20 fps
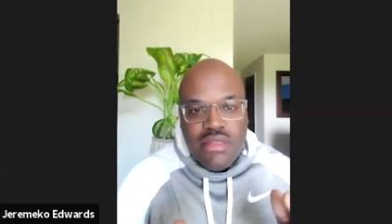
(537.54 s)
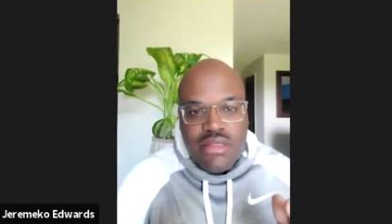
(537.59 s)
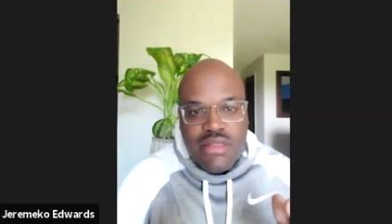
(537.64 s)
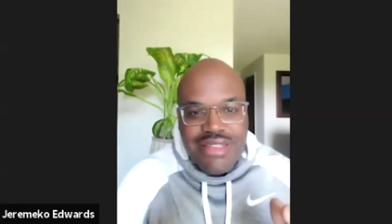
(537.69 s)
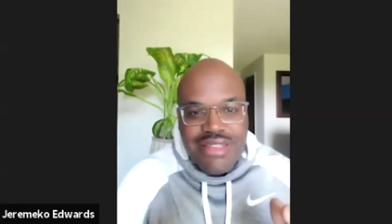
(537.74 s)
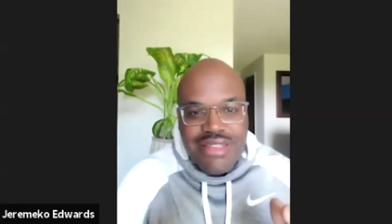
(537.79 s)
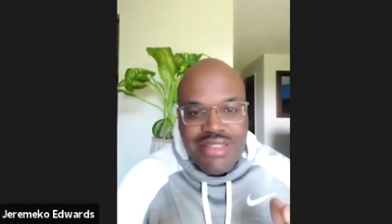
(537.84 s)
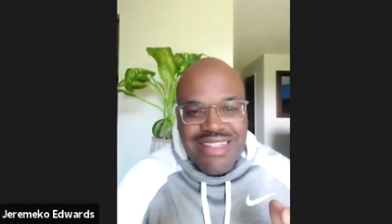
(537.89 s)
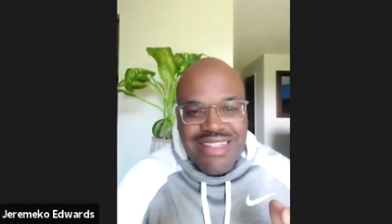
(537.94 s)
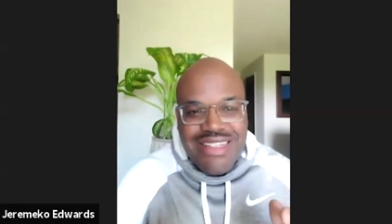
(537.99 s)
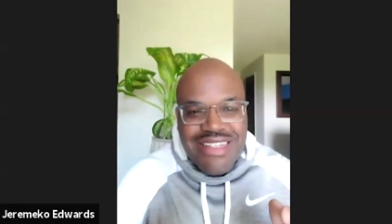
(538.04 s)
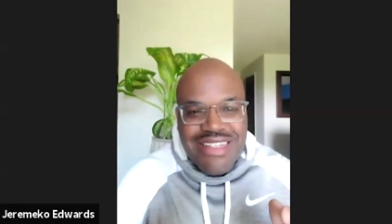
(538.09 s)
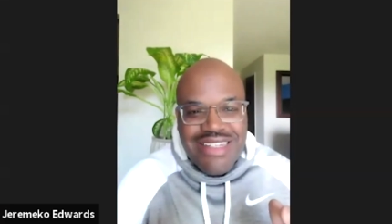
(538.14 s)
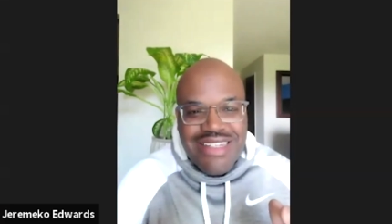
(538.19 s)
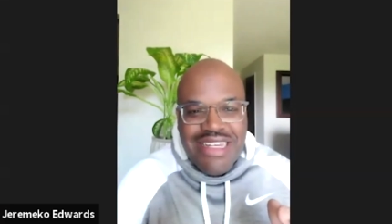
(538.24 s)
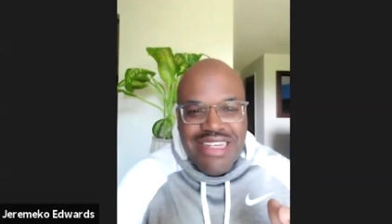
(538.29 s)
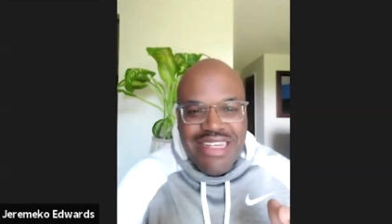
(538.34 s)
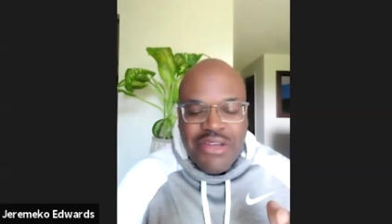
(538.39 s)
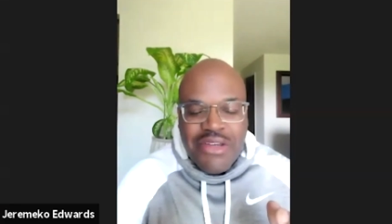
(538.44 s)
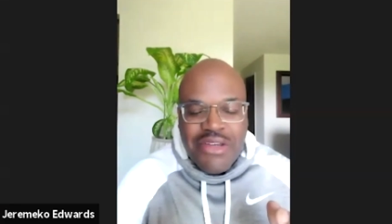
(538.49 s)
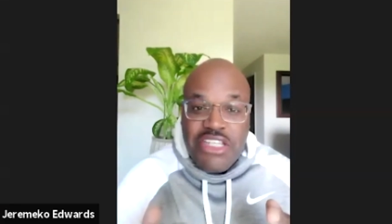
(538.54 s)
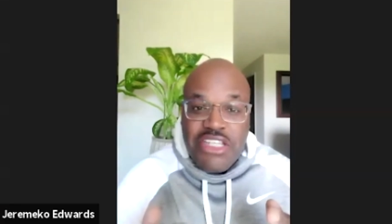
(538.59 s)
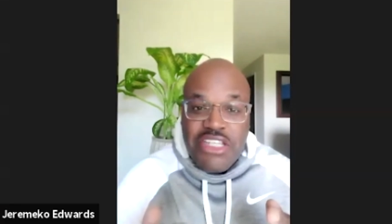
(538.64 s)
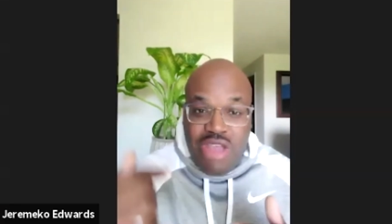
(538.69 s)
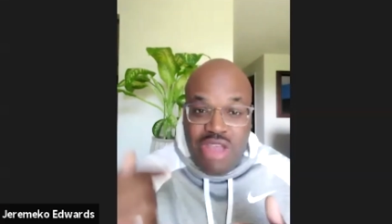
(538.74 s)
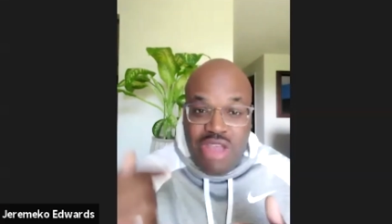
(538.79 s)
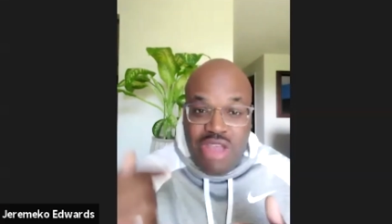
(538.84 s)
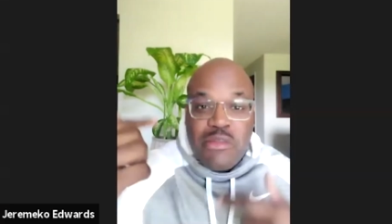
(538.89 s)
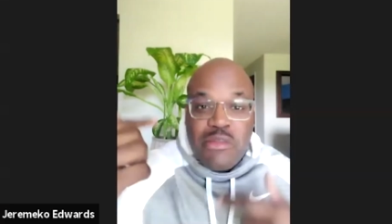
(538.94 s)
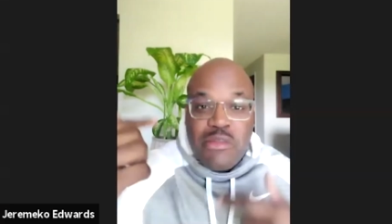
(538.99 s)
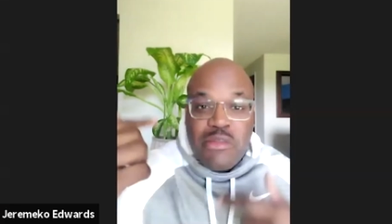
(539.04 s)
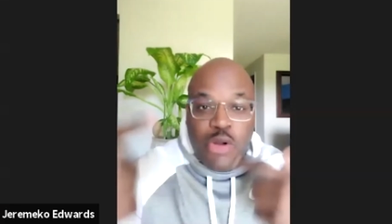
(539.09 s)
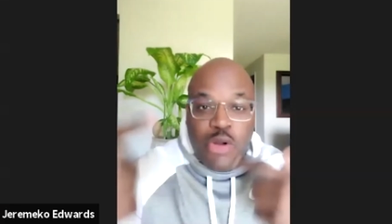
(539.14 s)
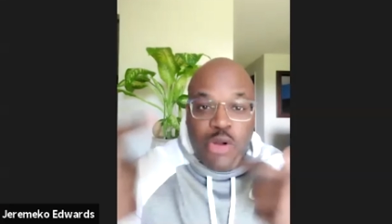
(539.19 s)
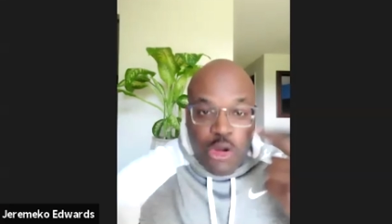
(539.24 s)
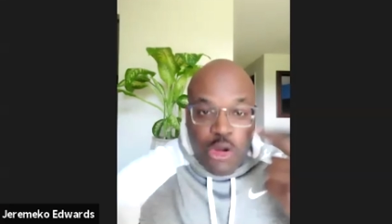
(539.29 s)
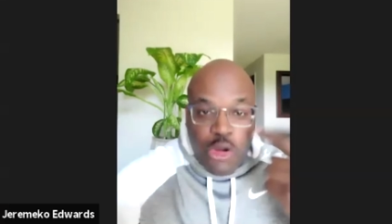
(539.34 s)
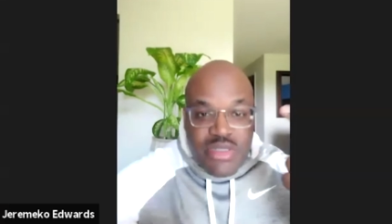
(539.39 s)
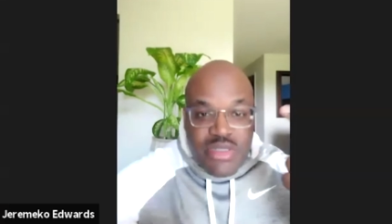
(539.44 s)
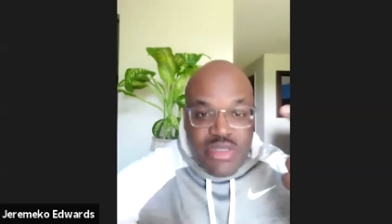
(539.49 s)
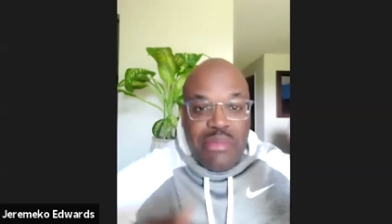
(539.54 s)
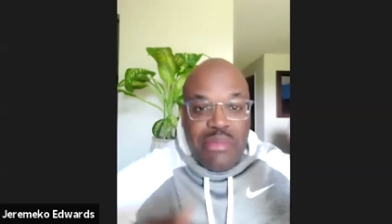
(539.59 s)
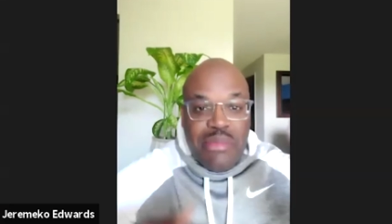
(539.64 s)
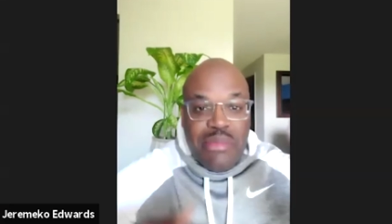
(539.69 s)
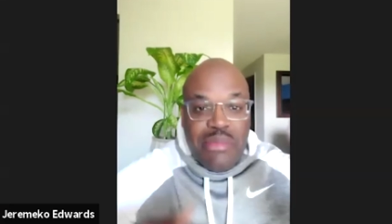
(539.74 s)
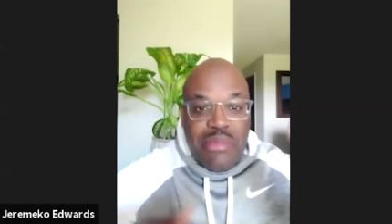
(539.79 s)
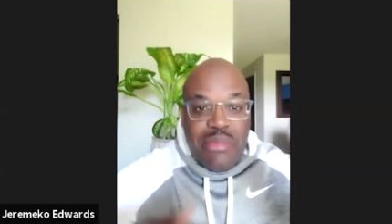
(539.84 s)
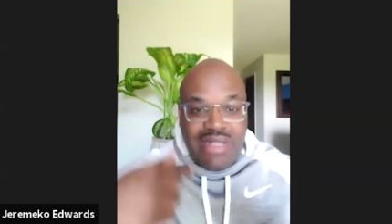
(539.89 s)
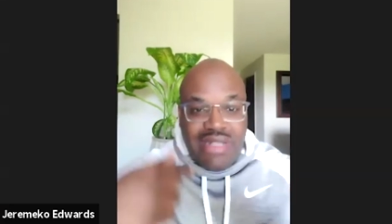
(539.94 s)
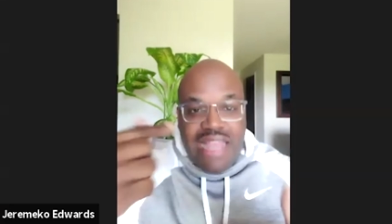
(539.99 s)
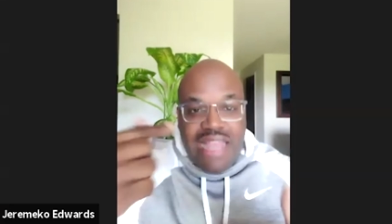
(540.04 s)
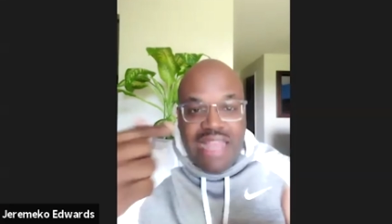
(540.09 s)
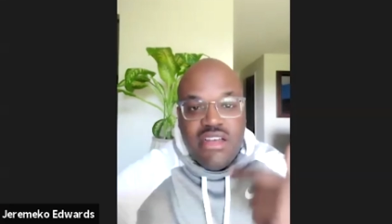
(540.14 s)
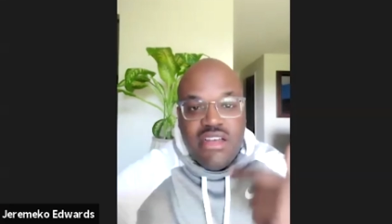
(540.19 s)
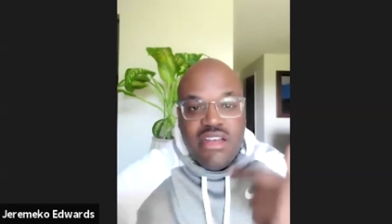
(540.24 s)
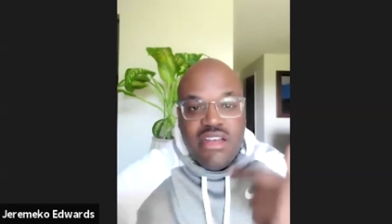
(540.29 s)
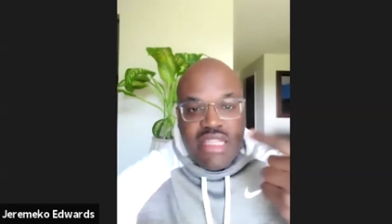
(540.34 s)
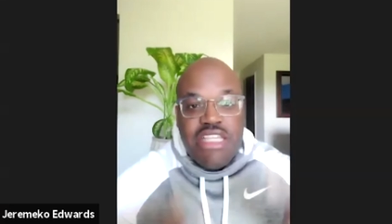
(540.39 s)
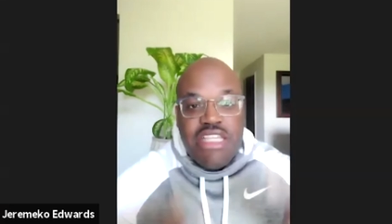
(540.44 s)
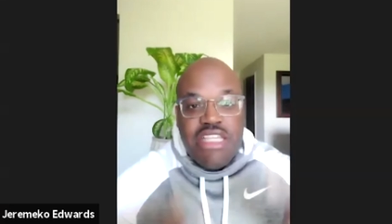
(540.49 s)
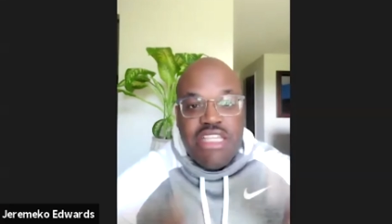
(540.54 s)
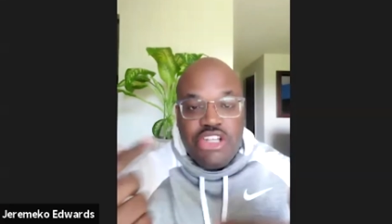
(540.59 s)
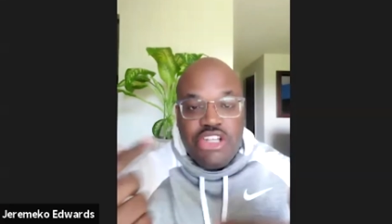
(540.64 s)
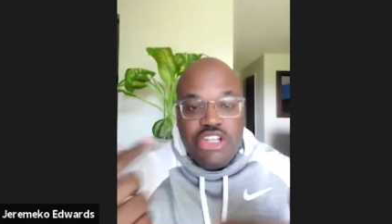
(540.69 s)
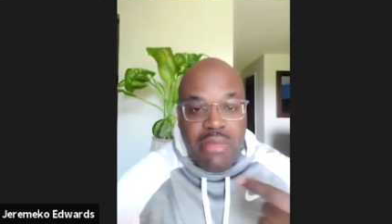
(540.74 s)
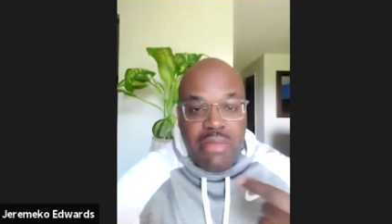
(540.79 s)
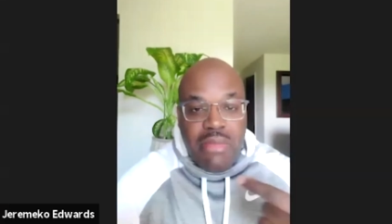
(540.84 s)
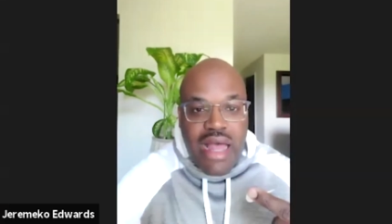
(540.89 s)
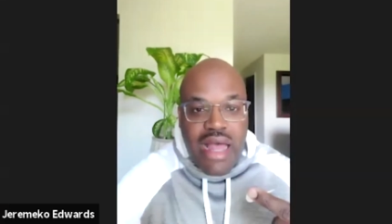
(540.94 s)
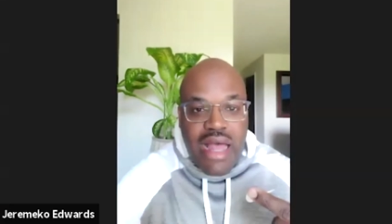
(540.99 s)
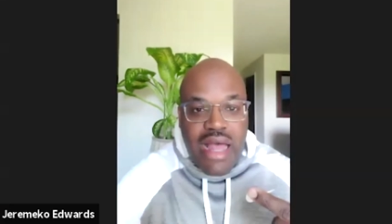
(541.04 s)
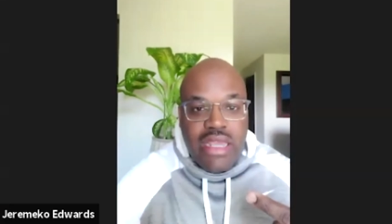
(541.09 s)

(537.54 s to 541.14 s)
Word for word: okay, so you have to purposely plant good things in your mind,